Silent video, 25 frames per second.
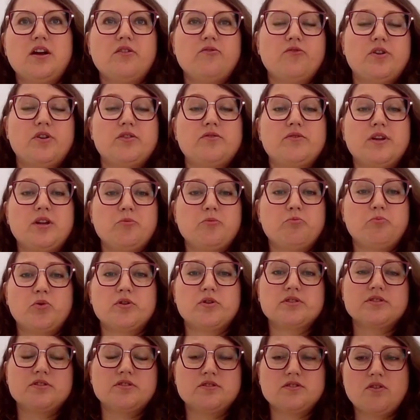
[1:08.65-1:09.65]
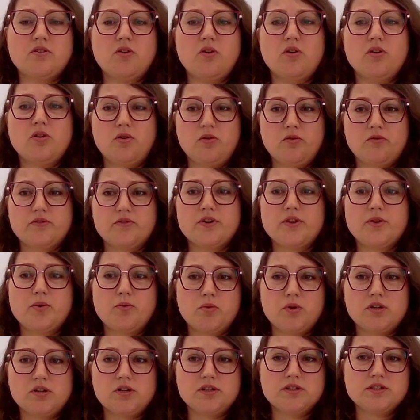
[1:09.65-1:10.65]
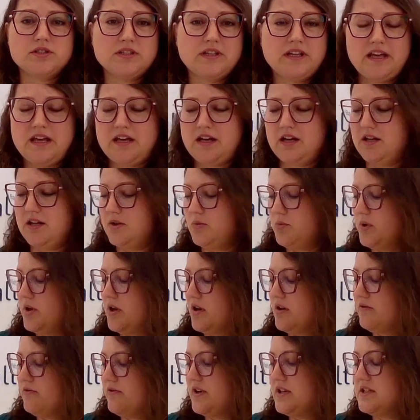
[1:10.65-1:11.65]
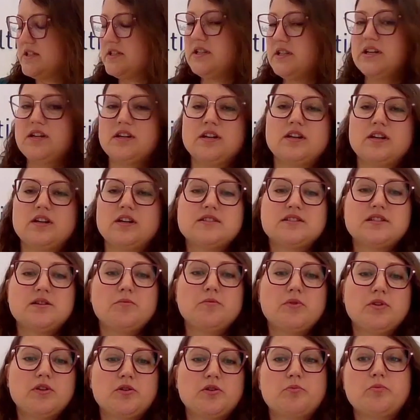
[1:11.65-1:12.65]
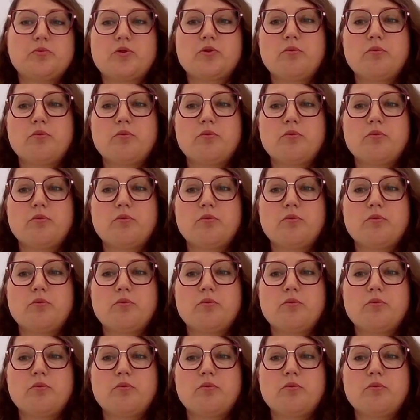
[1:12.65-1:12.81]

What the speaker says: very important all over the world, and we are facing similar